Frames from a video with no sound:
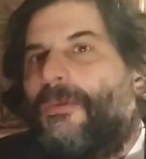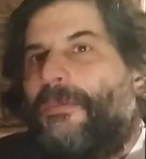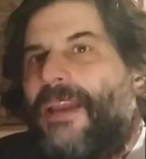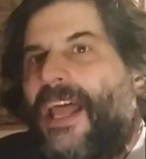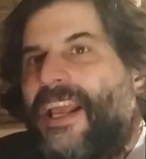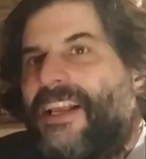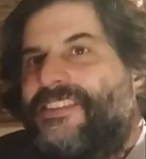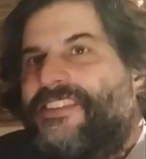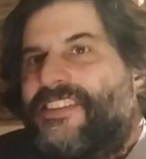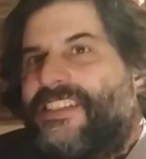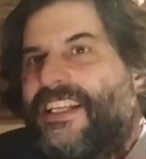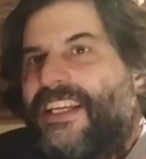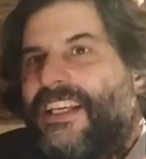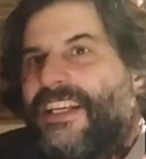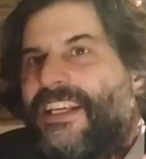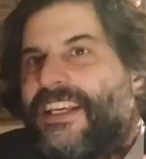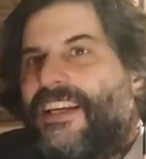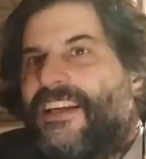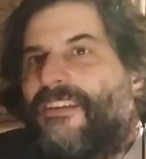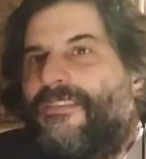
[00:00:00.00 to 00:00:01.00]
place
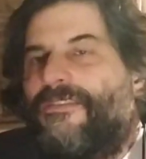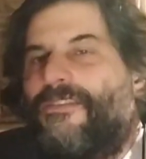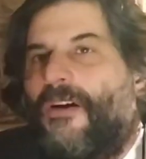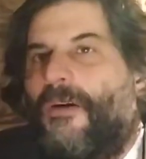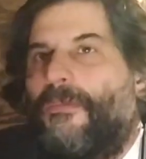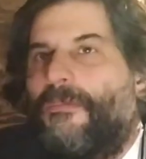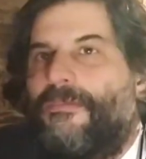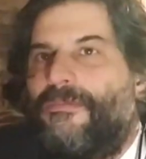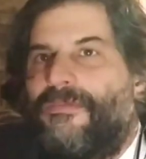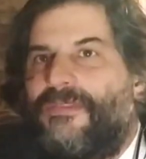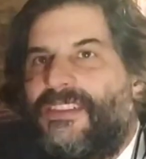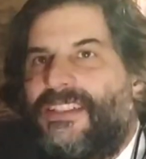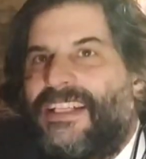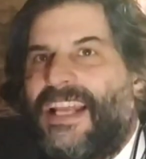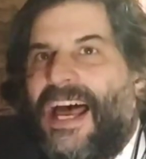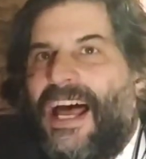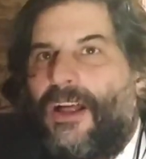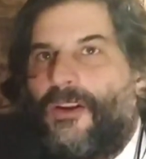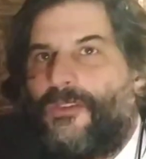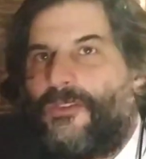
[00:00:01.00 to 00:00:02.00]
leading from
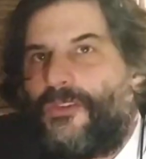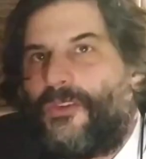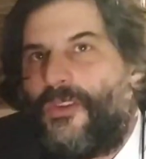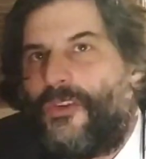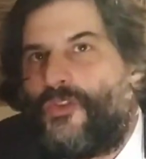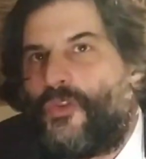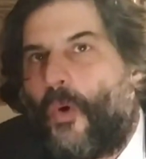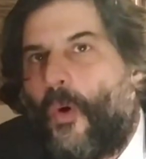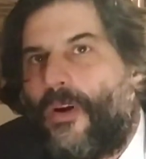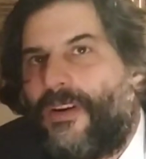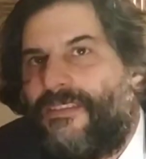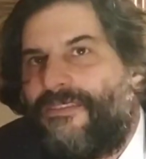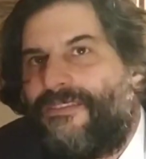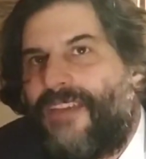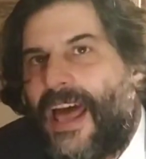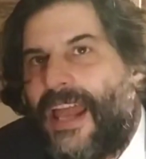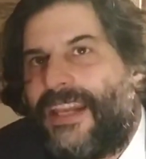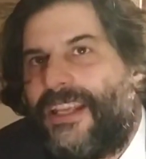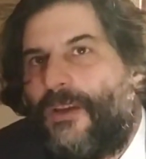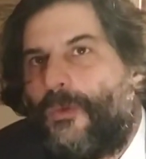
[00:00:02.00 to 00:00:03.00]
down to the Jordan
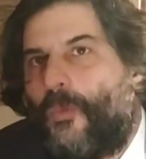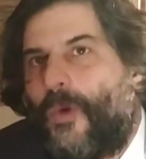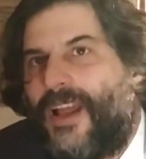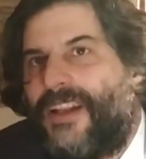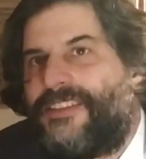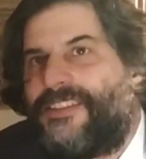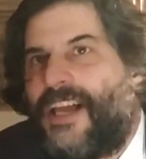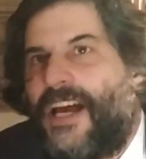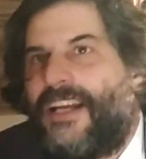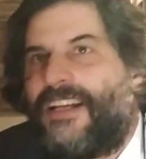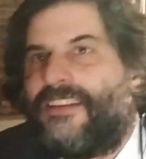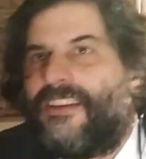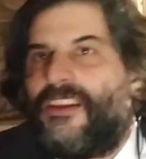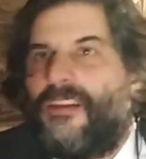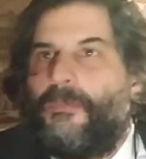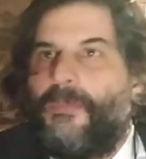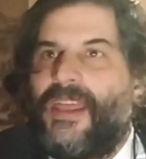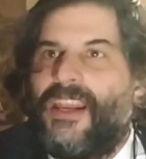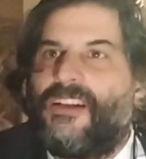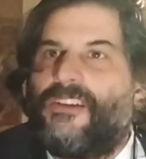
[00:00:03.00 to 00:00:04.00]
Valley on one side and to the
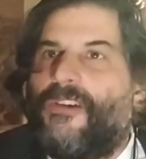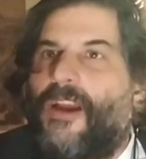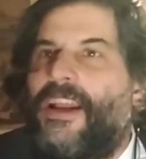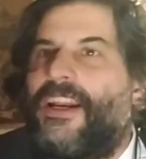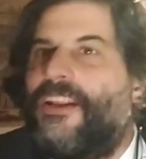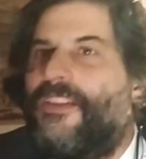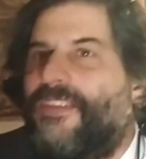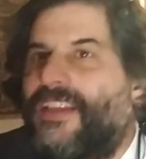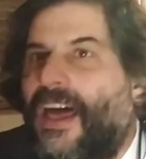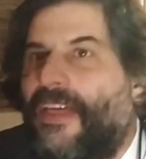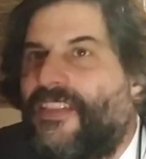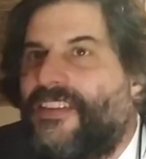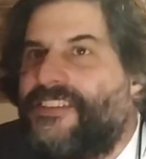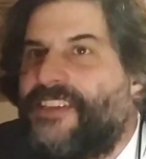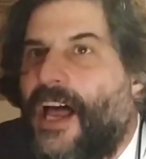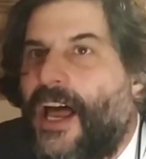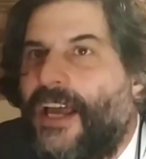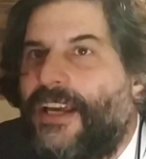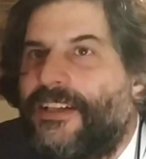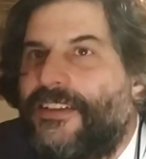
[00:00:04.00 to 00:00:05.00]
Mediterranean on the other
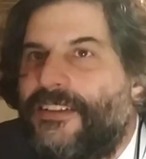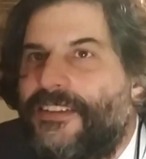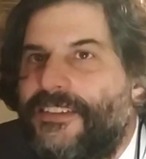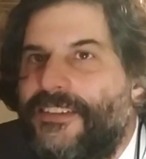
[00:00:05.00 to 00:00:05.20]
side.